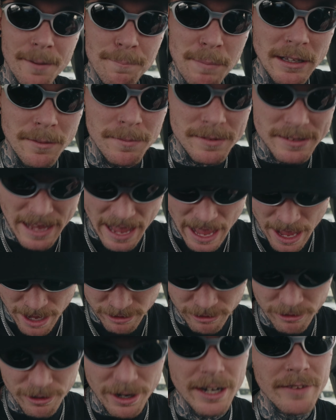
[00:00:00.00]
picked up this
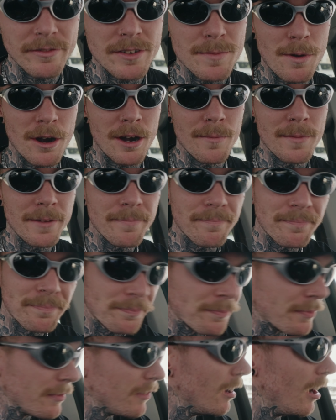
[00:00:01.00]
hat, Creative Department.
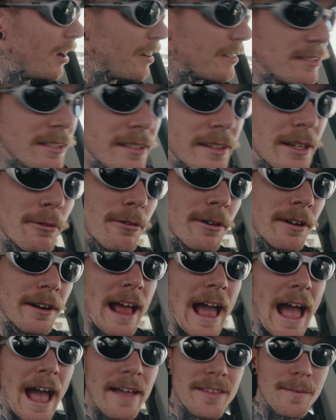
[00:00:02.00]
Honestly, they were an
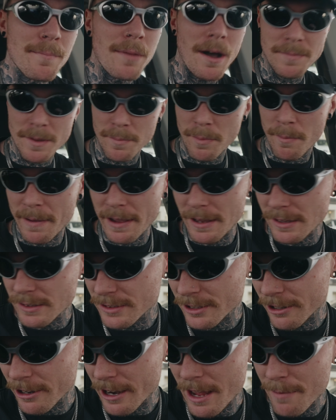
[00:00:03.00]
ad that popped up on my
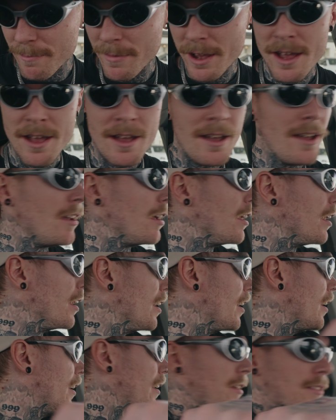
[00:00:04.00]
Instagram,
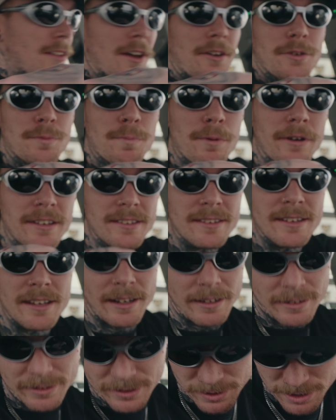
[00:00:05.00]
and I thought it was pretty
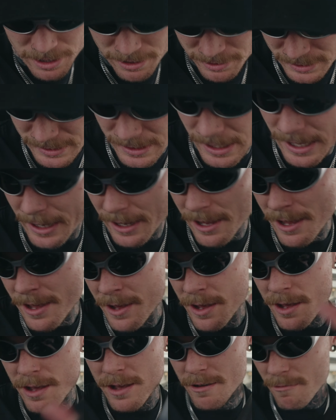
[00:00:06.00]
sick. So I was like,
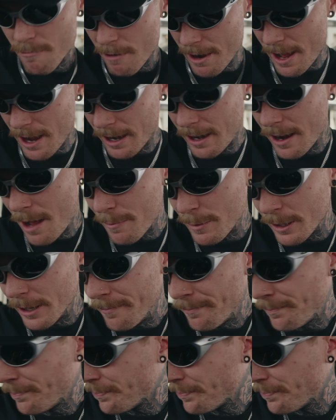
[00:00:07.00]
why not cop it?